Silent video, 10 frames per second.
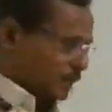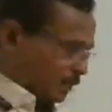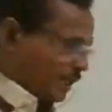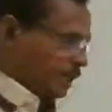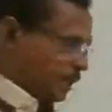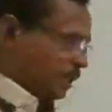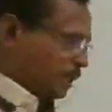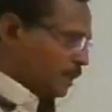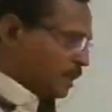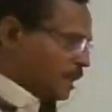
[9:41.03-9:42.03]
Then
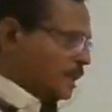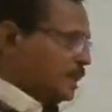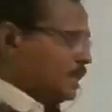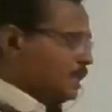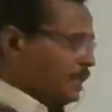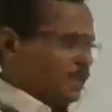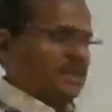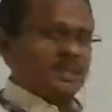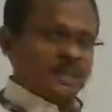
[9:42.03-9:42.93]
here